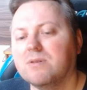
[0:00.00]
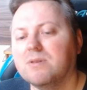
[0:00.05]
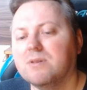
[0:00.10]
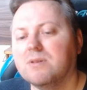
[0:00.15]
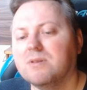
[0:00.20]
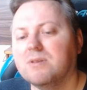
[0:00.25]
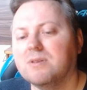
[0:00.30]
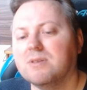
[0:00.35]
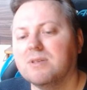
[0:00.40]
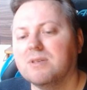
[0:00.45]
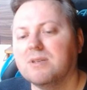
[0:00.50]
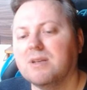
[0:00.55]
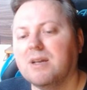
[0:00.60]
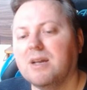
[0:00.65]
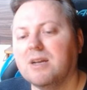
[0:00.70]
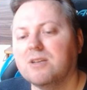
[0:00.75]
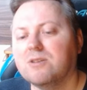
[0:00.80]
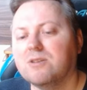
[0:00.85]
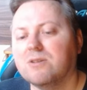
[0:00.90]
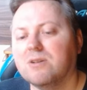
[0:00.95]
this is an
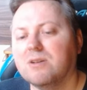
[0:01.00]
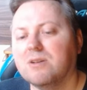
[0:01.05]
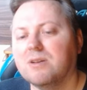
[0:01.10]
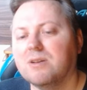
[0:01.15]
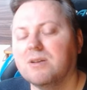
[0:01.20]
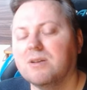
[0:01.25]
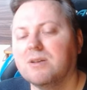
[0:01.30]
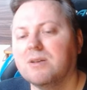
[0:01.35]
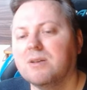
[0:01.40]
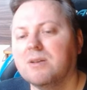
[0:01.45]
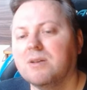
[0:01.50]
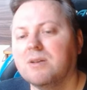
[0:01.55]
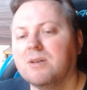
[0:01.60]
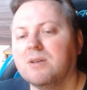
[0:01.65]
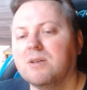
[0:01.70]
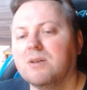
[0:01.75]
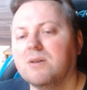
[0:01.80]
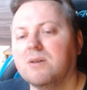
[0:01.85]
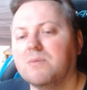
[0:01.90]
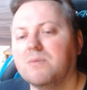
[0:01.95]
actually
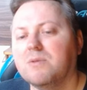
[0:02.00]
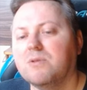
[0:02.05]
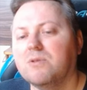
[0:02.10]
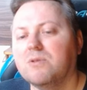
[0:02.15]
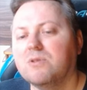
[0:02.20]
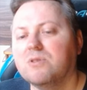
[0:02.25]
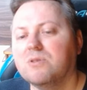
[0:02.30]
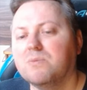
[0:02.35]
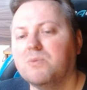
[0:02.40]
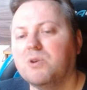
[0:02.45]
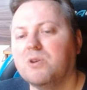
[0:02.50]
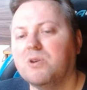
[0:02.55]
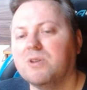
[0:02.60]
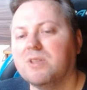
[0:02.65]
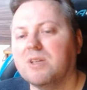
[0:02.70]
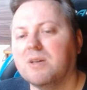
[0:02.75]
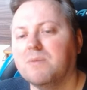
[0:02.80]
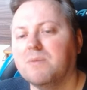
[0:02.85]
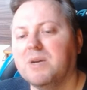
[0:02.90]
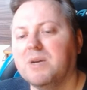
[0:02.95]
rook
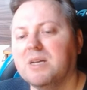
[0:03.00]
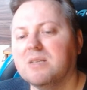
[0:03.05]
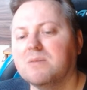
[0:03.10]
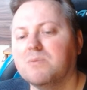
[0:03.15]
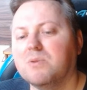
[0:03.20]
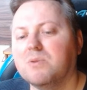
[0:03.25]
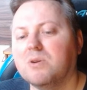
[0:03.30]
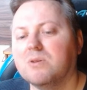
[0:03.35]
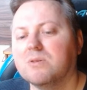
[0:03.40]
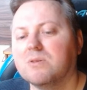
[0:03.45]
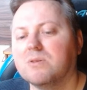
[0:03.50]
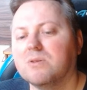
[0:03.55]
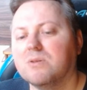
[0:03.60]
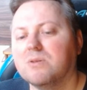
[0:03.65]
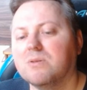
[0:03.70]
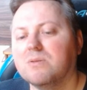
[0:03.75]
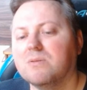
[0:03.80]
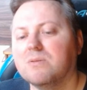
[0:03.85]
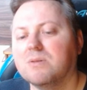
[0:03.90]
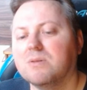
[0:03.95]
supporting a pass pawn.
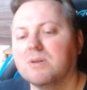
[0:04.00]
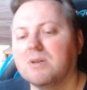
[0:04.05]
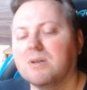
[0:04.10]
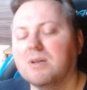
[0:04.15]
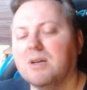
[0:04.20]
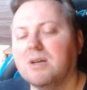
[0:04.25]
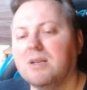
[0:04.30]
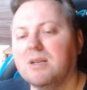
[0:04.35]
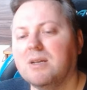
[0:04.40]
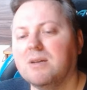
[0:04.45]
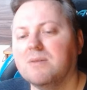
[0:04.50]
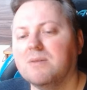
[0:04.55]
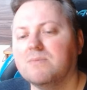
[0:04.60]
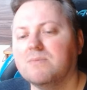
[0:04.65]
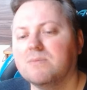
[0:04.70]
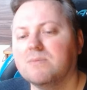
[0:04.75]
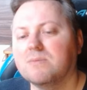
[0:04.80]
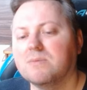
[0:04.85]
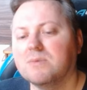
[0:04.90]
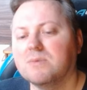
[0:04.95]
So kind of
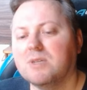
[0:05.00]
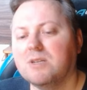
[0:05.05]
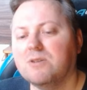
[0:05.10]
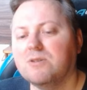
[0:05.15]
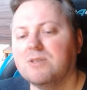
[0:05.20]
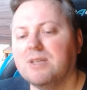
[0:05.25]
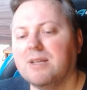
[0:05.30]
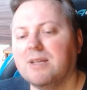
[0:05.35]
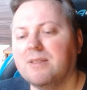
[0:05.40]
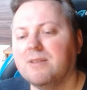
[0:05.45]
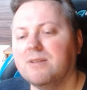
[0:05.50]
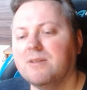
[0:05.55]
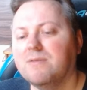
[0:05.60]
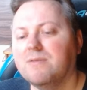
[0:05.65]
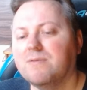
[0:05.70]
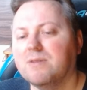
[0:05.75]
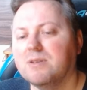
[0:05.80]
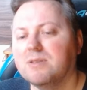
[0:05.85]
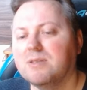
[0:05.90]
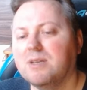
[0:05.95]
understand the
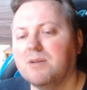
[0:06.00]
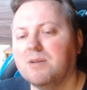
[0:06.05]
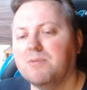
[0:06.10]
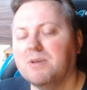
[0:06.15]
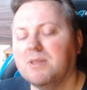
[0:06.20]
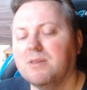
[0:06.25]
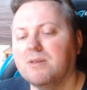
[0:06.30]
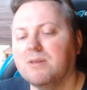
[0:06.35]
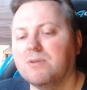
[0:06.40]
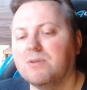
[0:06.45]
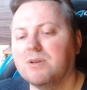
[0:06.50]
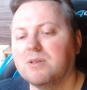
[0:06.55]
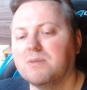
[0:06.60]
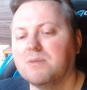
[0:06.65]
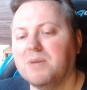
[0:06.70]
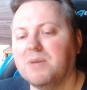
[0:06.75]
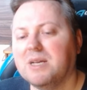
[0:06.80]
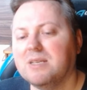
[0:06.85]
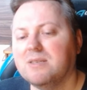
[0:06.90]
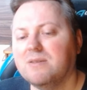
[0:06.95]
difference, yeah, when the rook is
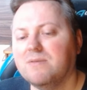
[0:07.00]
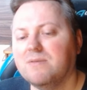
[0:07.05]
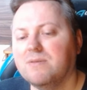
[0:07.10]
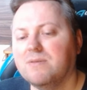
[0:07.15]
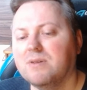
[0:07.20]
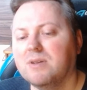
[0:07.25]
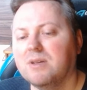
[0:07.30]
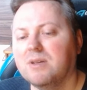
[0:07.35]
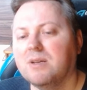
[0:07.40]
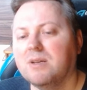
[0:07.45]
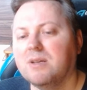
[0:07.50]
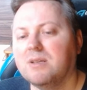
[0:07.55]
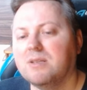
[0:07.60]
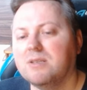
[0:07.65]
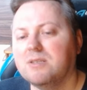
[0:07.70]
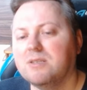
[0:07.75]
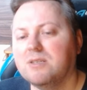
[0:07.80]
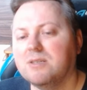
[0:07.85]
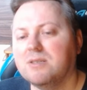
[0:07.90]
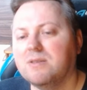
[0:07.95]
passive,
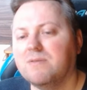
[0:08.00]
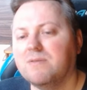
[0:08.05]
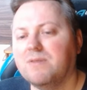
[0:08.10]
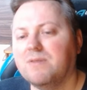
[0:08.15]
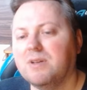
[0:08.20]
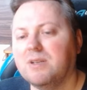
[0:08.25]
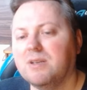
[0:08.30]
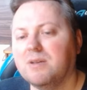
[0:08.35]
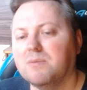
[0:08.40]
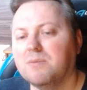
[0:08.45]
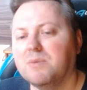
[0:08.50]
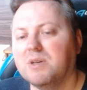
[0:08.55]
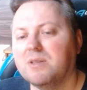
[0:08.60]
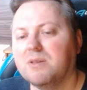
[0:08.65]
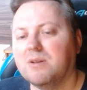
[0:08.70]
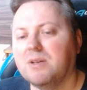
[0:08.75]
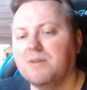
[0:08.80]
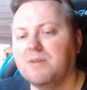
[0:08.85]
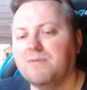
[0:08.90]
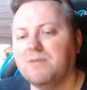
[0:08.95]
just defending. But
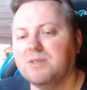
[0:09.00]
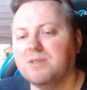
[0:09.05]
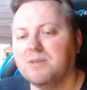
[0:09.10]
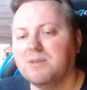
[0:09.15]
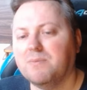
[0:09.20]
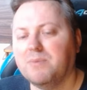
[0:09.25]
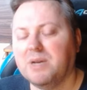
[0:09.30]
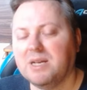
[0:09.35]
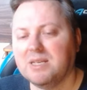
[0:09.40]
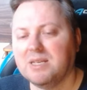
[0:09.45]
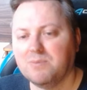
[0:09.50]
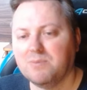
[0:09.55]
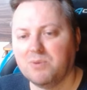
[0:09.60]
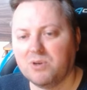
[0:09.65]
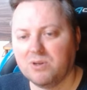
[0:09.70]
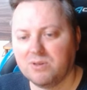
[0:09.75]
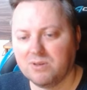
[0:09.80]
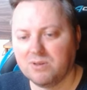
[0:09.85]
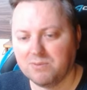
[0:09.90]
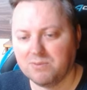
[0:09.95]
if it's a pass
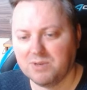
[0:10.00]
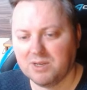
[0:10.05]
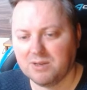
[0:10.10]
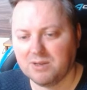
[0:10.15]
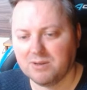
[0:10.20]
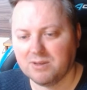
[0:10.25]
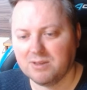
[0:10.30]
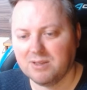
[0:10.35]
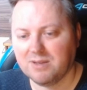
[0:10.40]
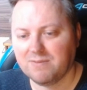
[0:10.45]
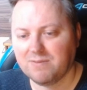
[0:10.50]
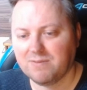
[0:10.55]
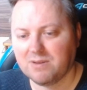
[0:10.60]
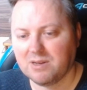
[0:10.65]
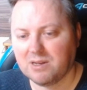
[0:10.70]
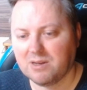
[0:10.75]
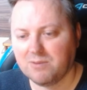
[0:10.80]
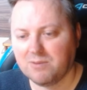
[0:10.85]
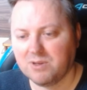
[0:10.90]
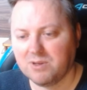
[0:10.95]
pawn, we
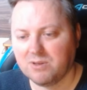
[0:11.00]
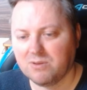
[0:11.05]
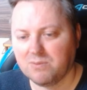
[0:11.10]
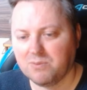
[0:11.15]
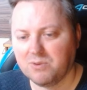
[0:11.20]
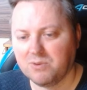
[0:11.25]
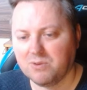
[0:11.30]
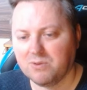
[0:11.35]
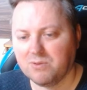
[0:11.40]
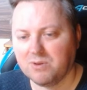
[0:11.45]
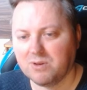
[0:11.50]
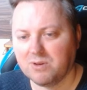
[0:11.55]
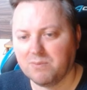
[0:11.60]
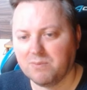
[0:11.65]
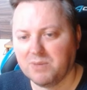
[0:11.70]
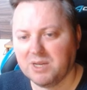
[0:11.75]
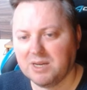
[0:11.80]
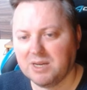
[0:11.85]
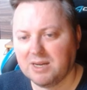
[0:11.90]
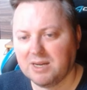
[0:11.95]
definitely want to put the rook
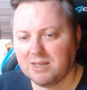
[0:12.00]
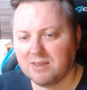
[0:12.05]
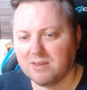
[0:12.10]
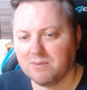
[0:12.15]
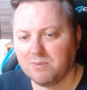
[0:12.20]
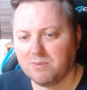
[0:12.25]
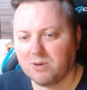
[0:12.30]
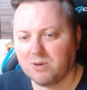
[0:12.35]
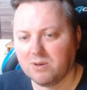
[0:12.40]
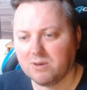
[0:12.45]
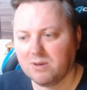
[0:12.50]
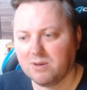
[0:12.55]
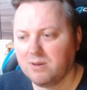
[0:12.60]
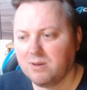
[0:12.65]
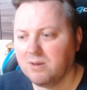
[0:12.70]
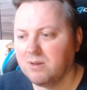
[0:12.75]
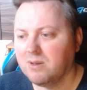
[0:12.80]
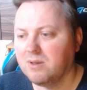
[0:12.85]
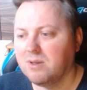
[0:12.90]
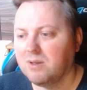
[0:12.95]
behind the pawn, yeah.
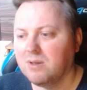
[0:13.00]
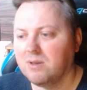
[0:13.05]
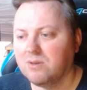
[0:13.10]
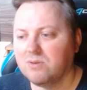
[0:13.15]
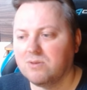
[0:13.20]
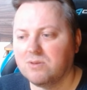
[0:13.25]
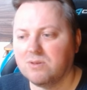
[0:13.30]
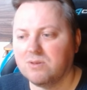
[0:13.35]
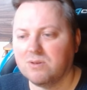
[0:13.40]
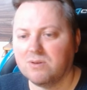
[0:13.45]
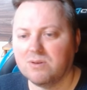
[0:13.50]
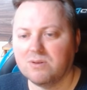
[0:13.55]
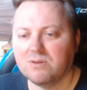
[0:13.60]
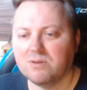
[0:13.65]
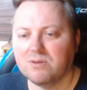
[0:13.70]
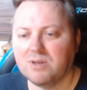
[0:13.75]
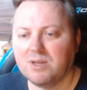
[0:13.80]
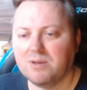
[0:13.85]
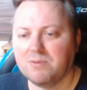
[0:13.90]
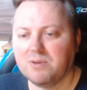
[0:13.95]
So
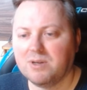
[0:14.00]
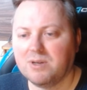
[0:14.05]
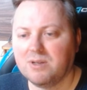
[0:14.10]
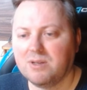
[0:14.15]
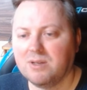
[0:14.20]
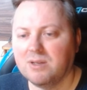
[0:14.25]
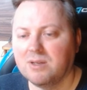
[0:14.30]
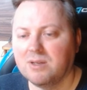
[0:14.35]
rook e1,